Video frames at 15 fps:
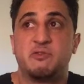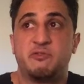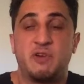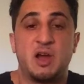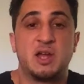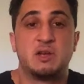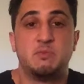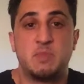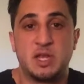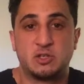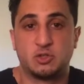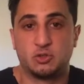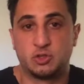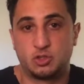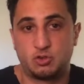to find
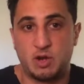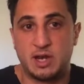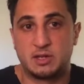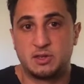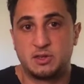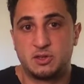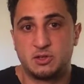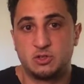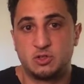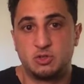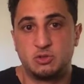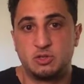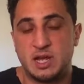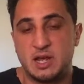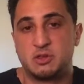mental strength
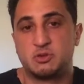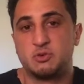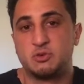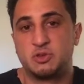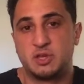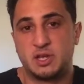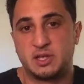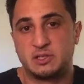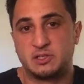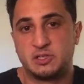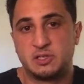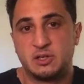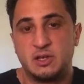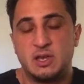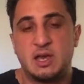to get through
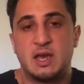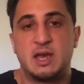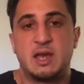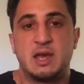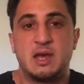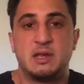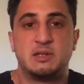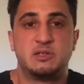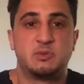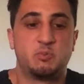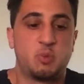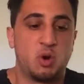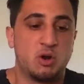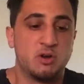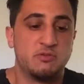things. And
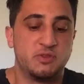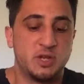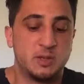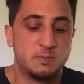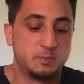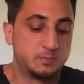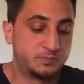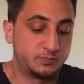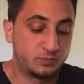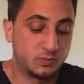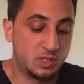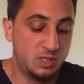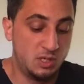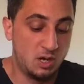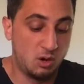part of it,
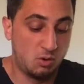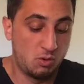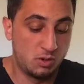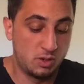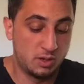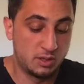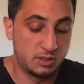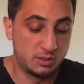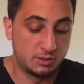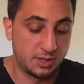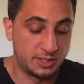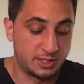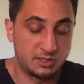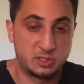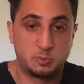you know,
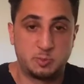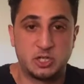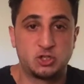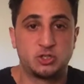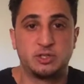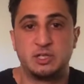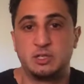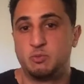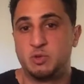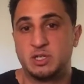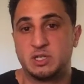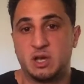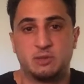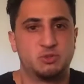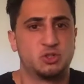like especially when
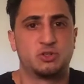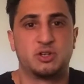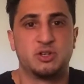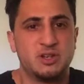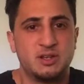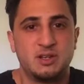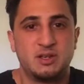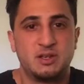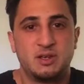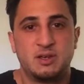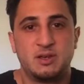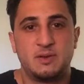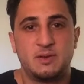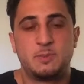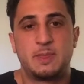times are good,
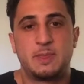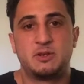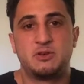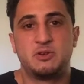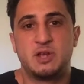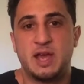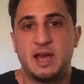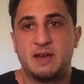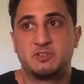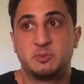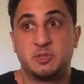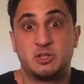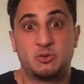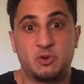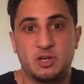you know, you have to
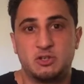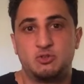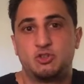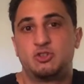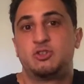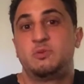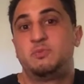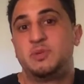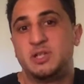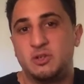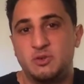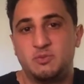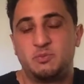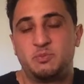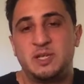be, you should be,
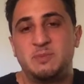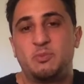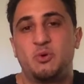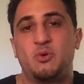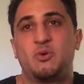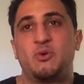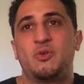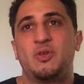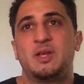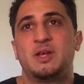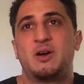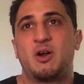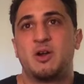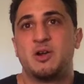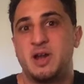people
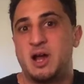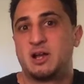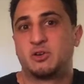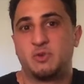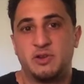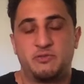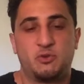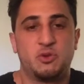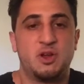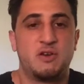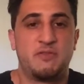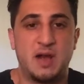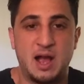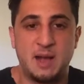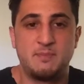are not grateful
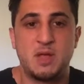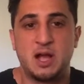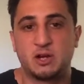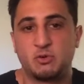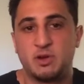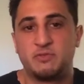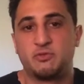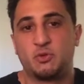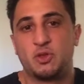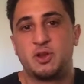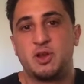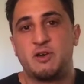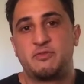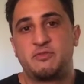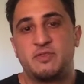enough. I'm not grateful
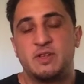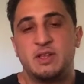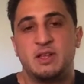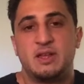enough.